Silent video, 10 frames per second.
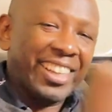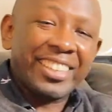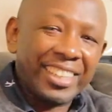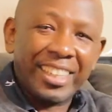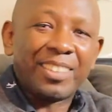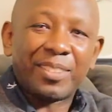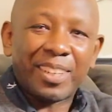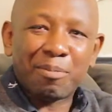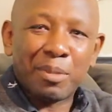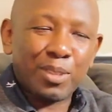entered, I didn't even
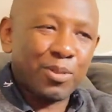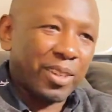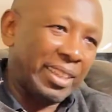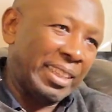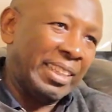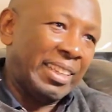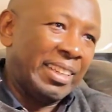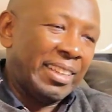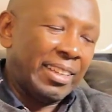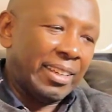have bus fare.
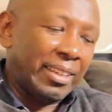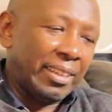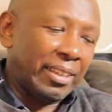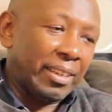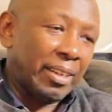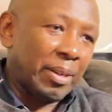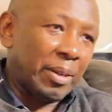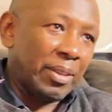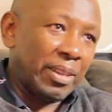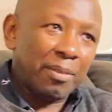And
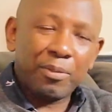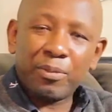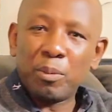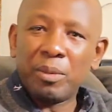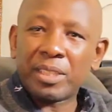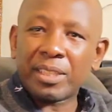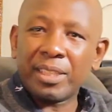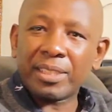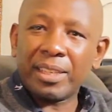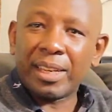uh, then a few minutes
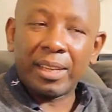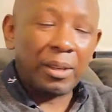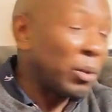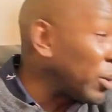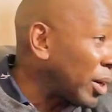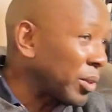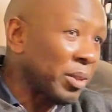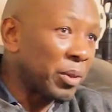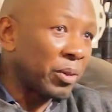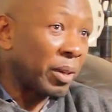later, I look out
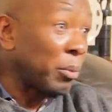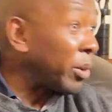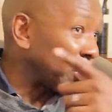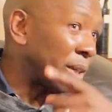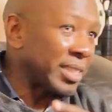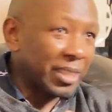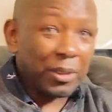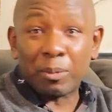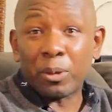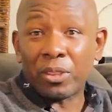the window, I'm going towards
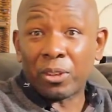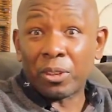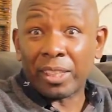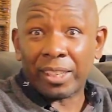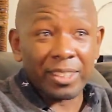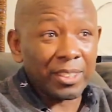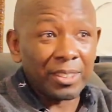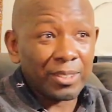town, I'm going the wrong direction.